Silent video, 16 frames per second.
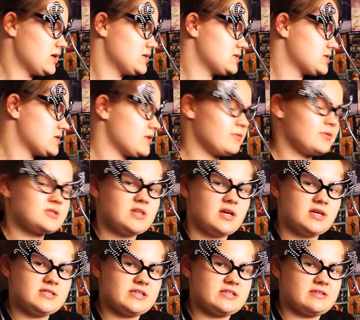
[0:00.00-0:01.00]
see what
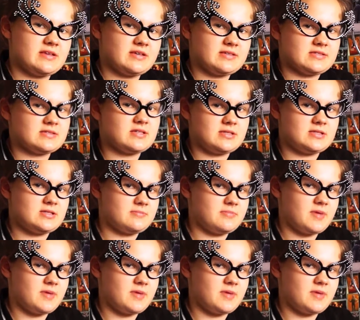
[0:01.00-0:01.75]
sizes things need to